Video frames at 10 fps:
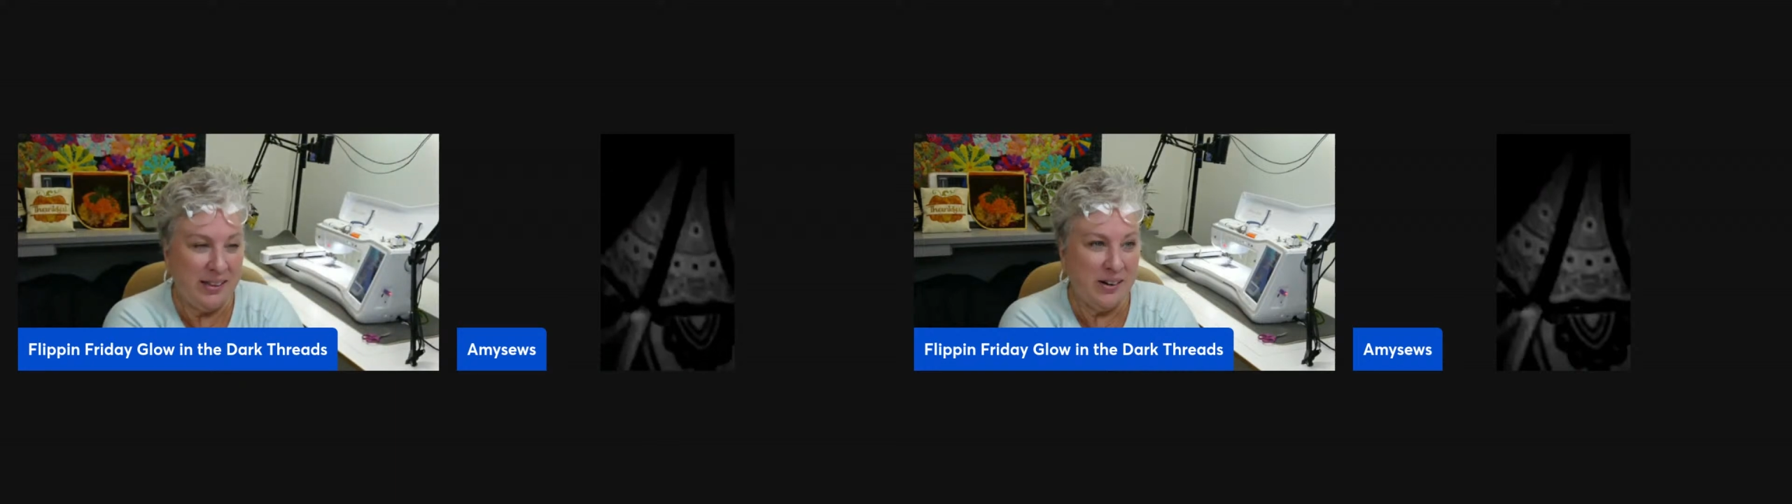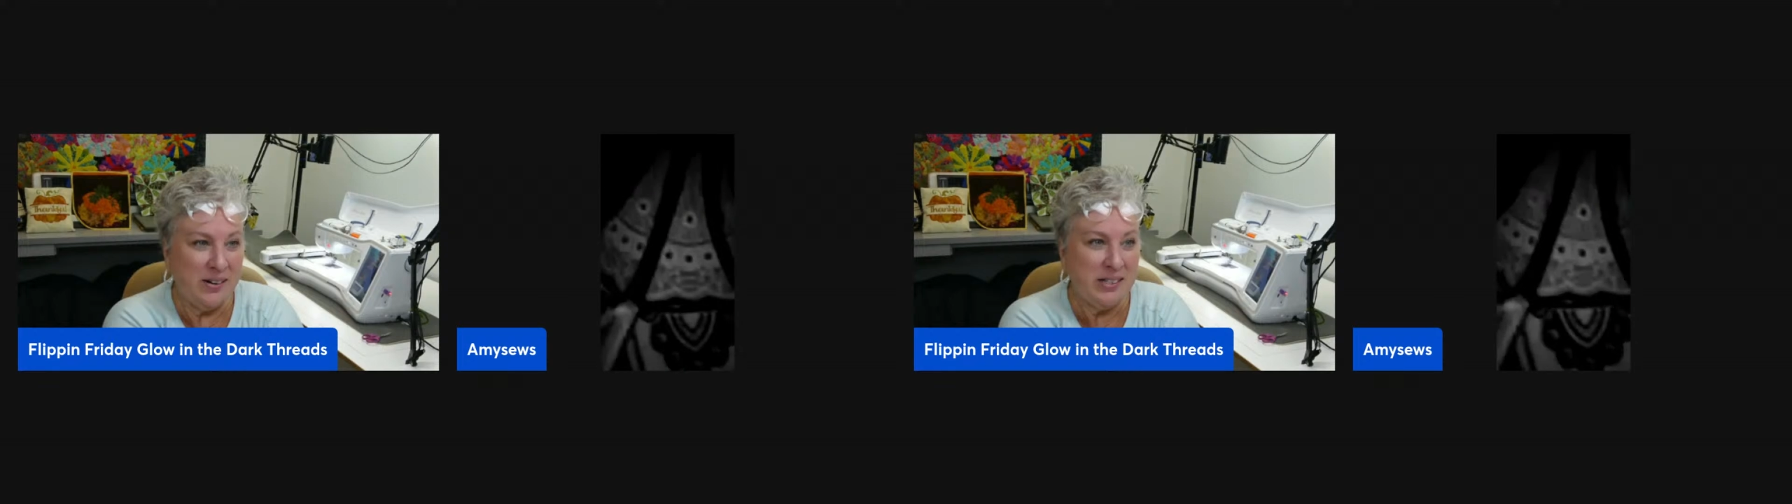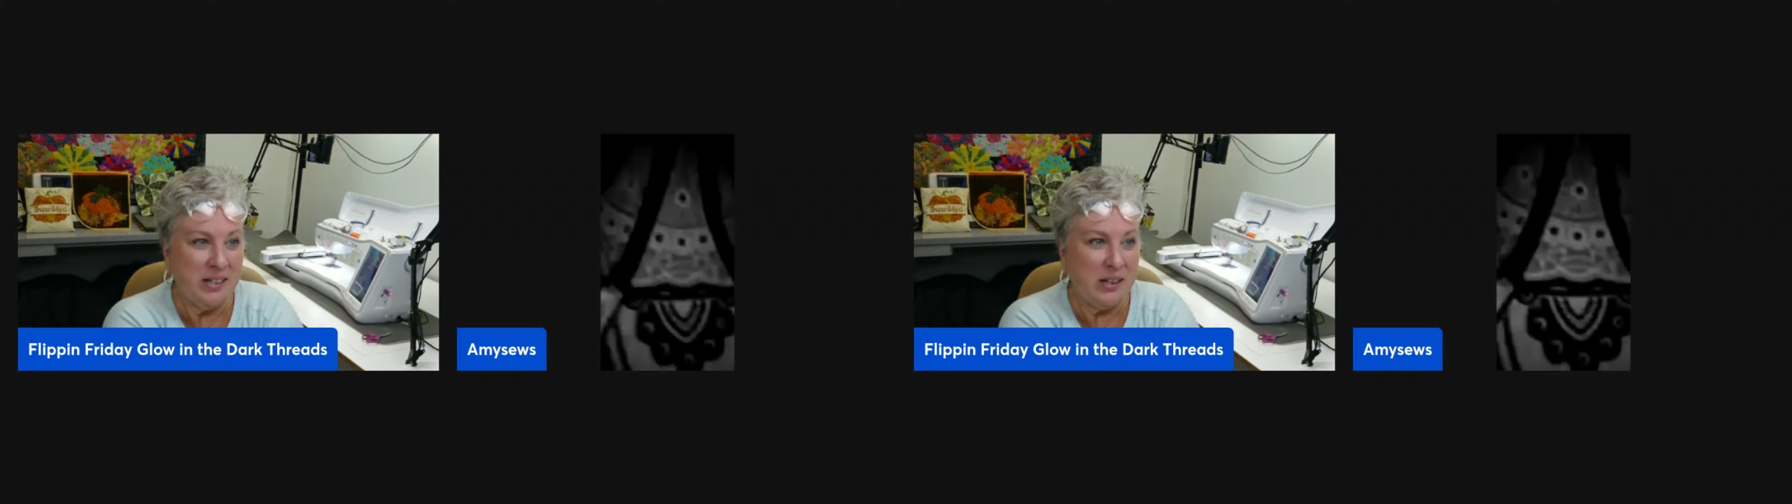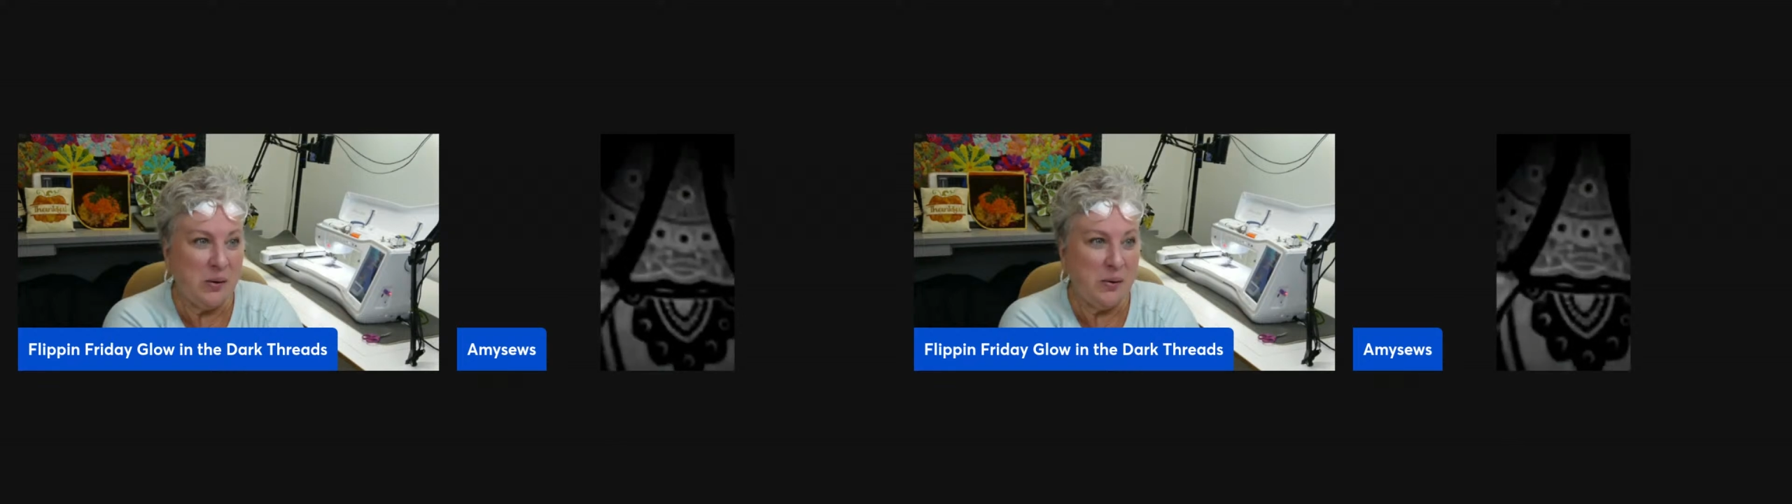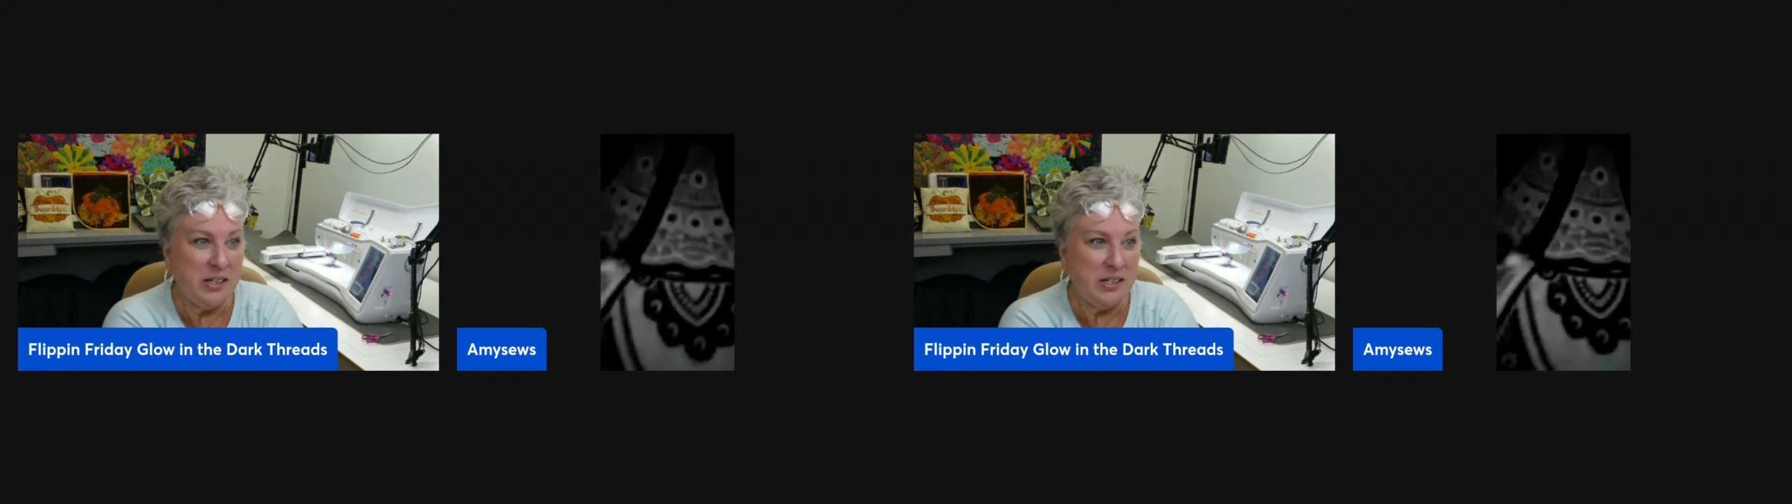There is a
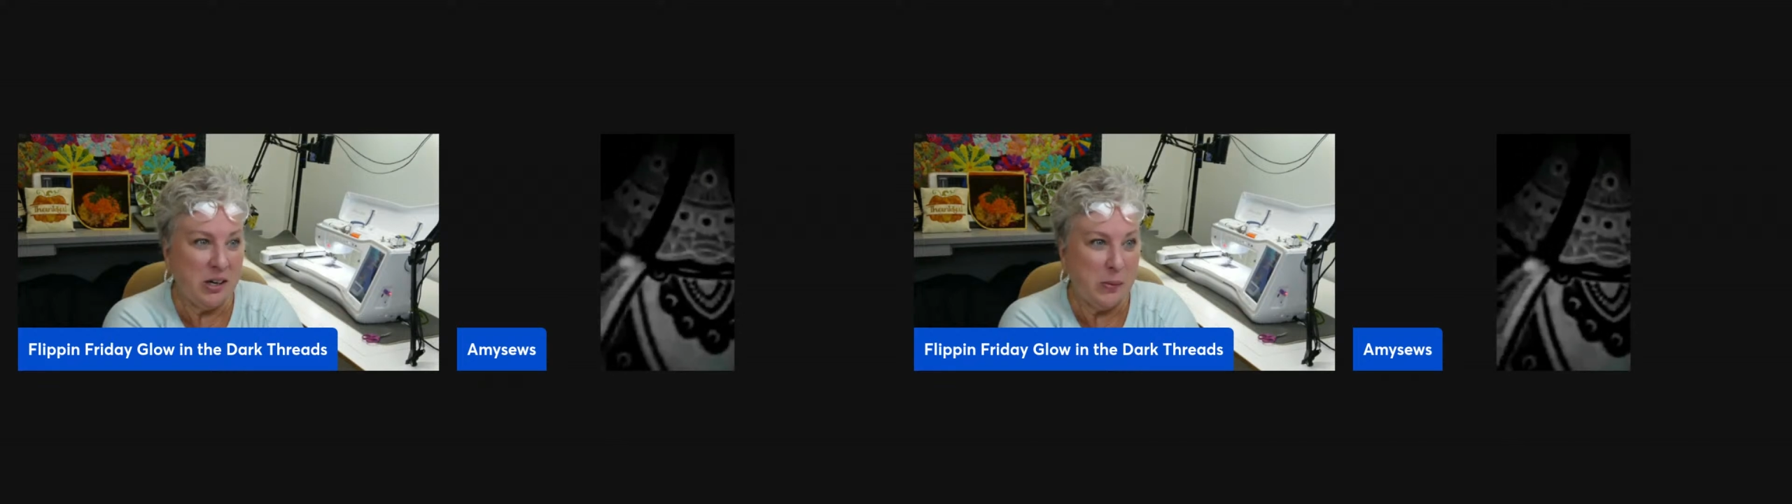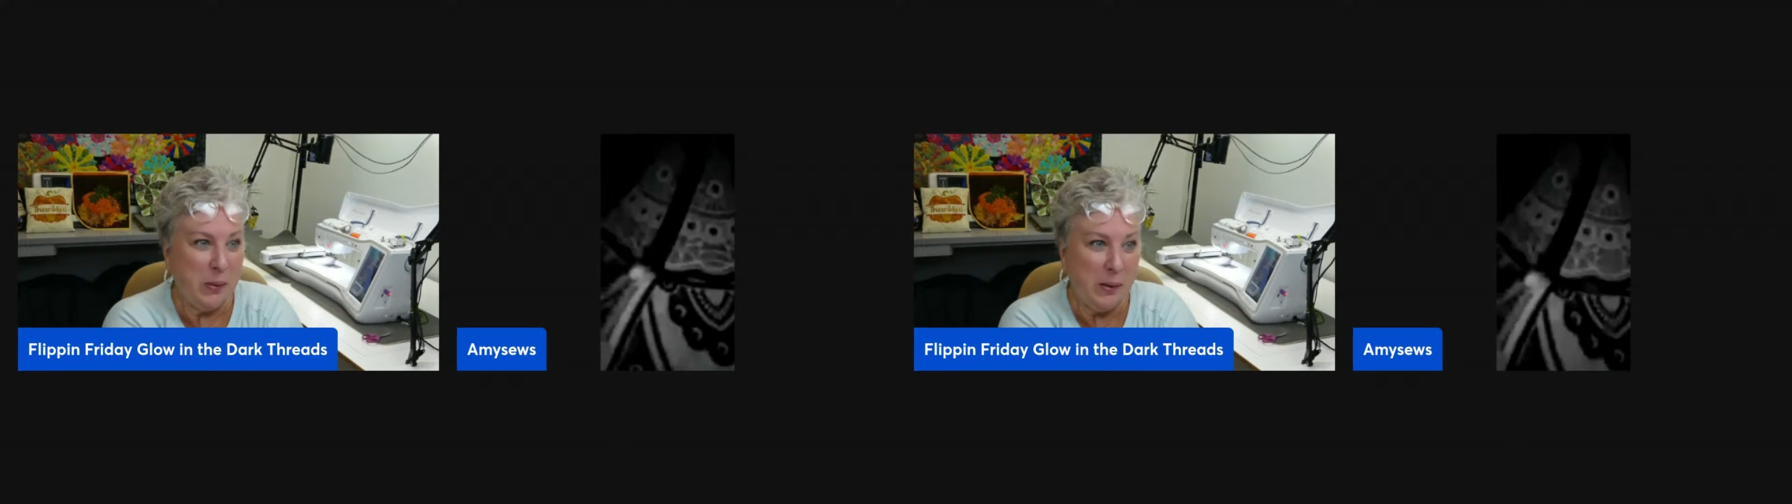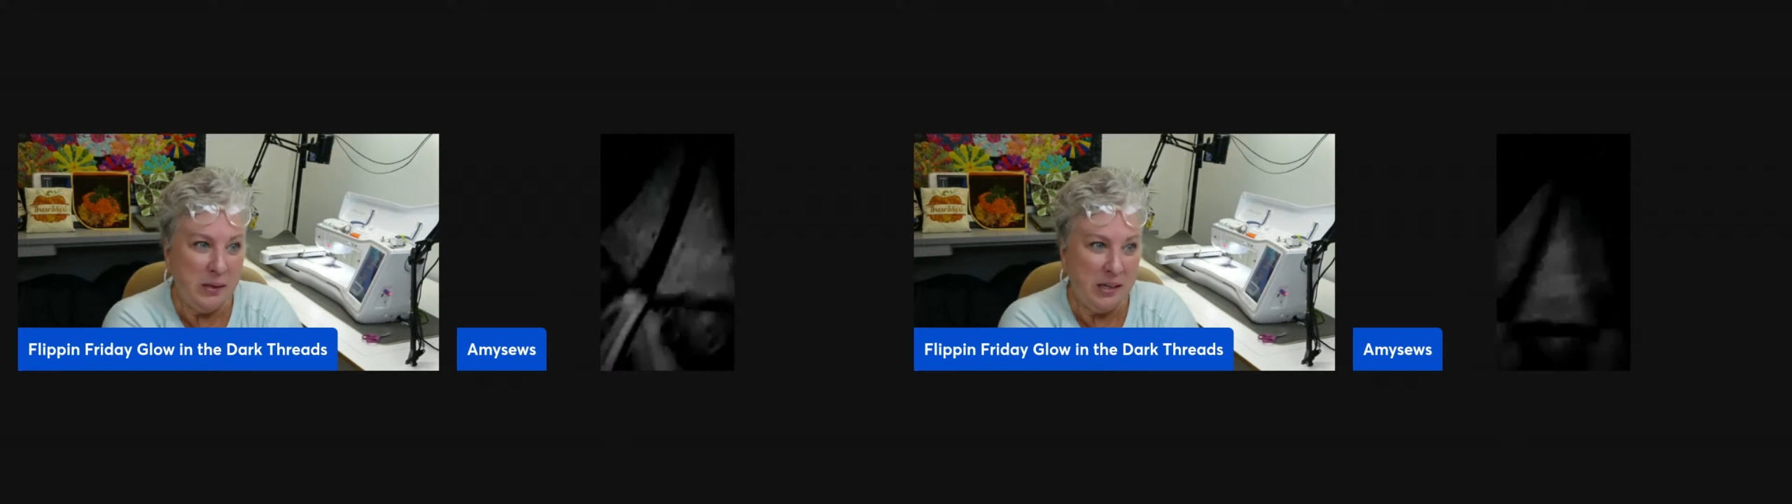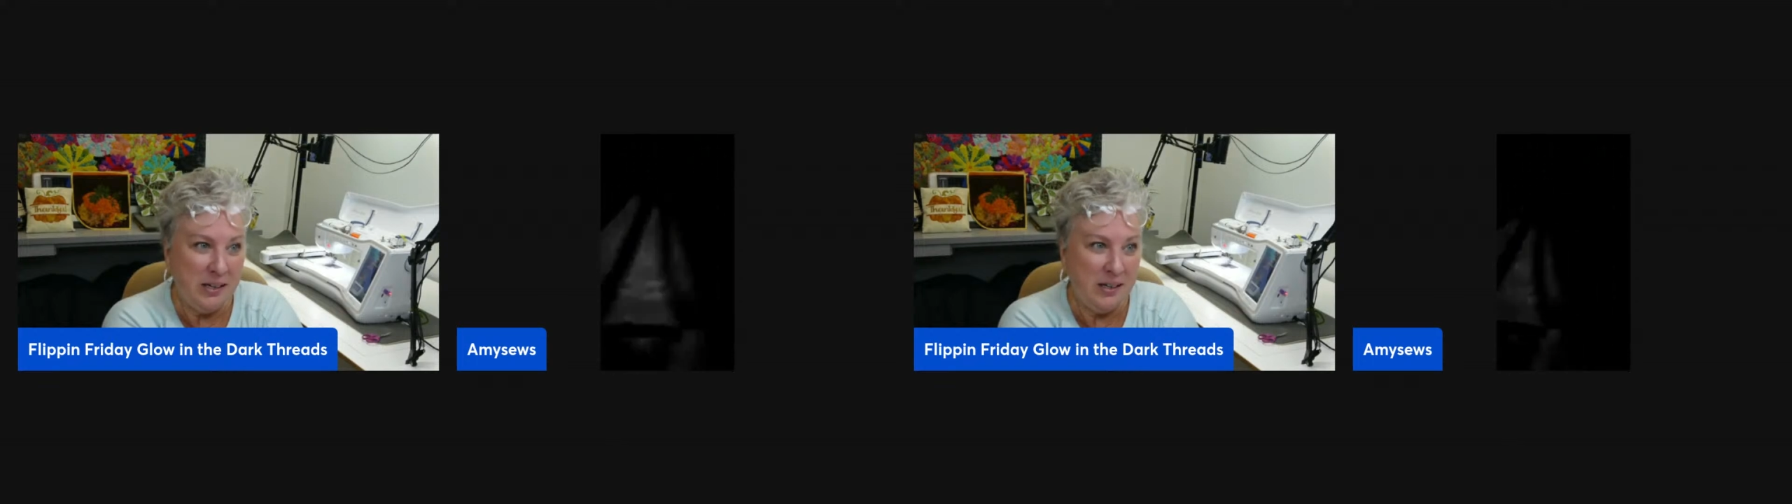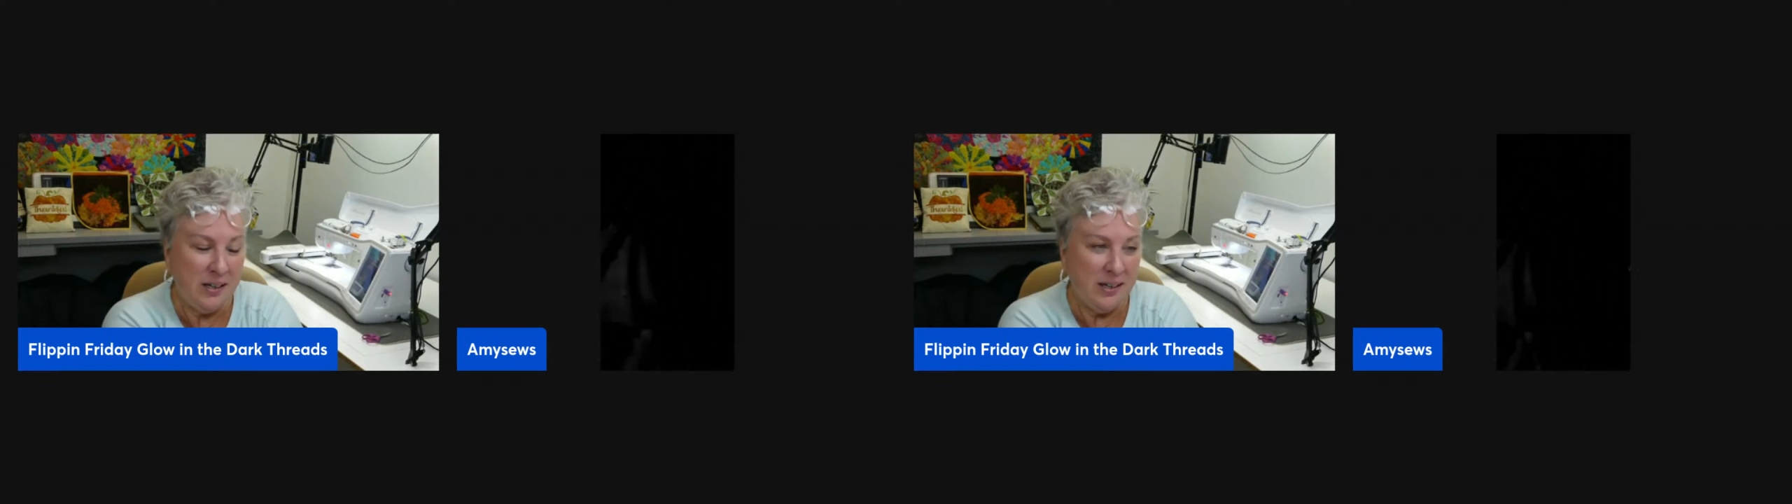glow in the dark
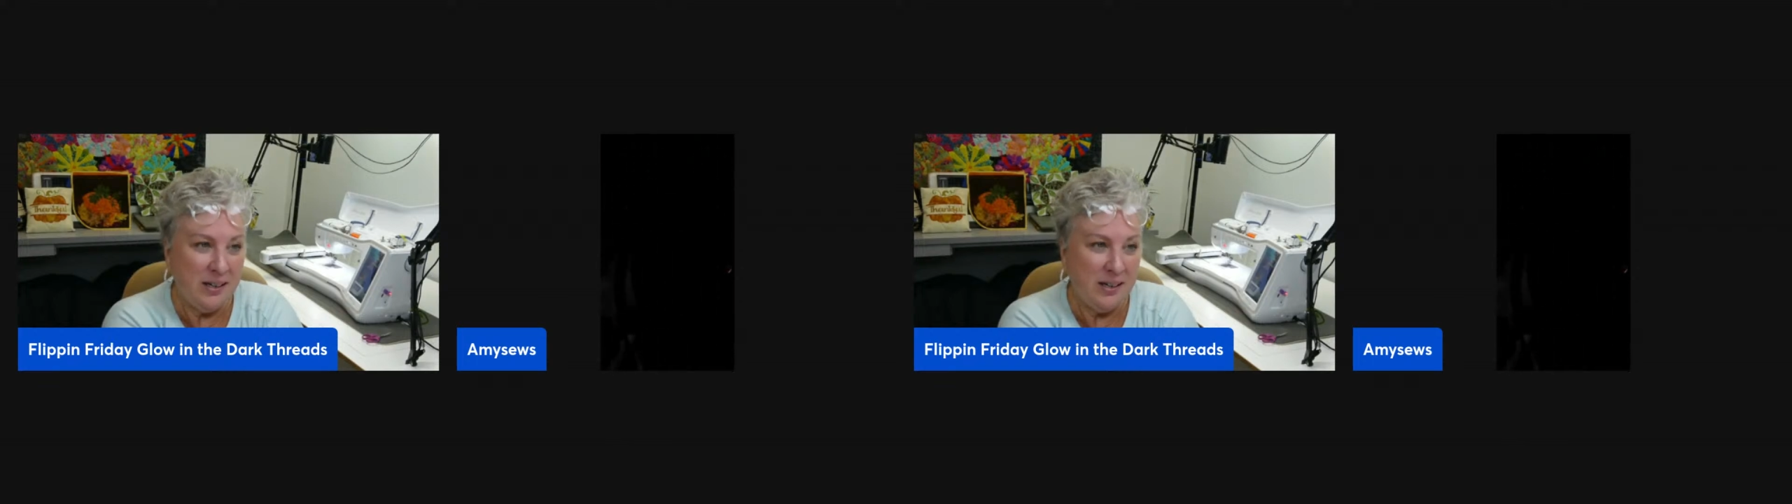pumpkin